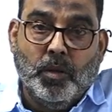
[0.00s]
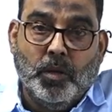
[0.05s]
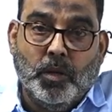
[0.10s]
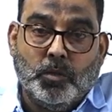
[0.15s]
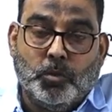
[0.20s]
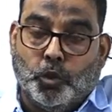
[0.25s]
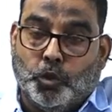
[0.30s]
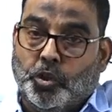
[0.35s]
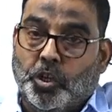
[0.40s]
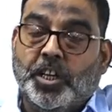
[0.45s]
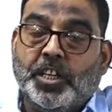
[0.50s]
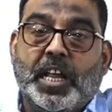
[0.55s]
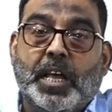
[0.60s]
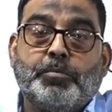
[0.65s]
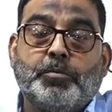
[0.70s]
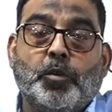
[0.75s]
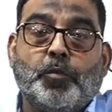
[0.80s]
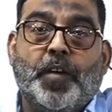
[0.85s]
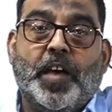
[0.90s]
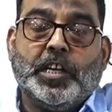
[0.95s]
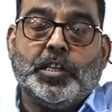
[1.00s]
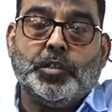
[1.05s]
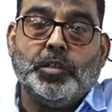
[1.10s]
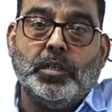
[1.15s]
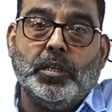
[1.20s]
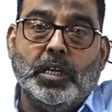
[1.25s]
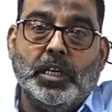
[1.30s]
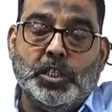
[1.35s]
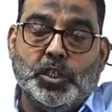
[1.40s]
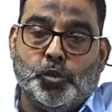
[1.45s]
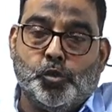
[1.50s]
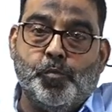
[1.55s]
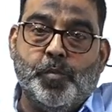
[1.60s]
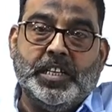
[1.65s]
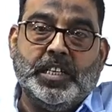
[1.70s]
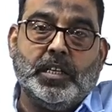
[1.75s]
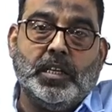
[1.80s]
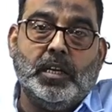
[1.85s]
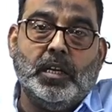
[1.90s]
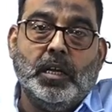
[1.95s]
So 3 types of action:
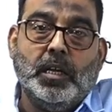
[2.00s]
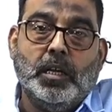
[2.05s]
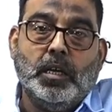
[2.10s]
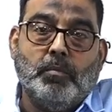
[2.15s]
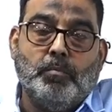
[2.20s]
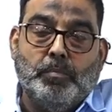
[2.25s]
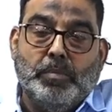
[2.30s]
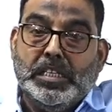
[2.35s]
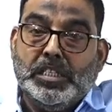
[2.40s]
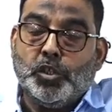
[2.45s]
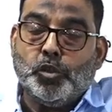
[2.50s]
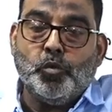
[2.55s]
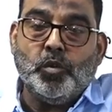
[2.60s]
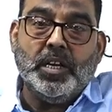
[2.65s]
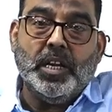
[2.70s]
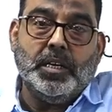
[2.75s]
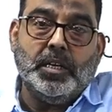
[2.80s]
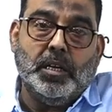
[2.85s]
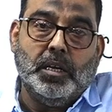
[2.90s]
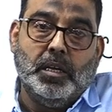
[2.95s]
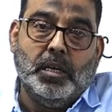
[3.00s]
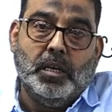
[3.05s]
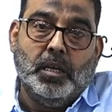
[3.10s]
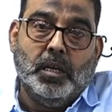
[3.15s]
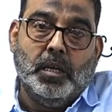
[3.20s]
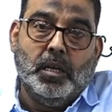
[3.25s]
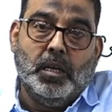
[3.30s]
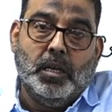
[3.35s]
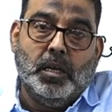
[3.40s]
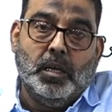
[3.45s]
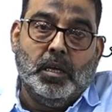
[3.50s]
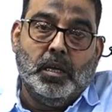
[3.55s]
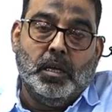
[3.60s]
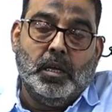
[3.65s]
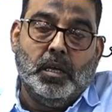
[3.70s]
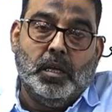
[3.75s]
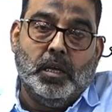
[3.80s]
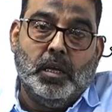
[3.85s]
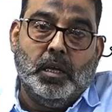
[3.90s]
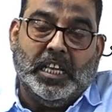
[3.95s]
instrumental, means to an end;
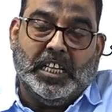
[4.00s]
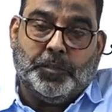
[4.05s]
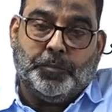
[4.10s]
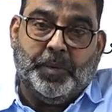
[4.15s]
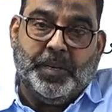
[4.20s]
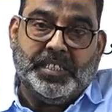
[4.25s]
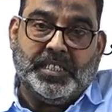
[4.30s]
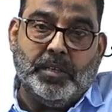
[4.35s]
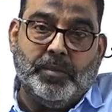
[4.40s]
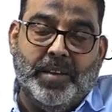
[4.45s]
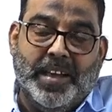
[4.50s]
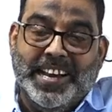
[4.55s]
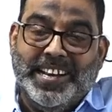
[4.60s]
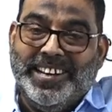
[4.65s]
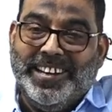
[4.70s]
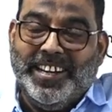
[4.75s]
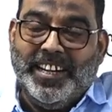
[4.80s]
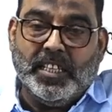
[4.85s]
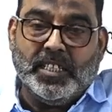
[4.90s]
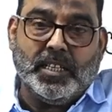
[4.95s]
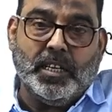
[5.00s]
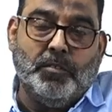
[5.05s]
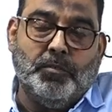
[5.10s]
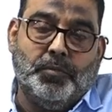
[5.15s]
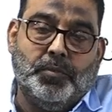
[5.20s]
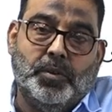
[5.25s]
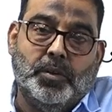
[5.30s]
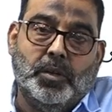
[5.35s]
expressive, end in itself.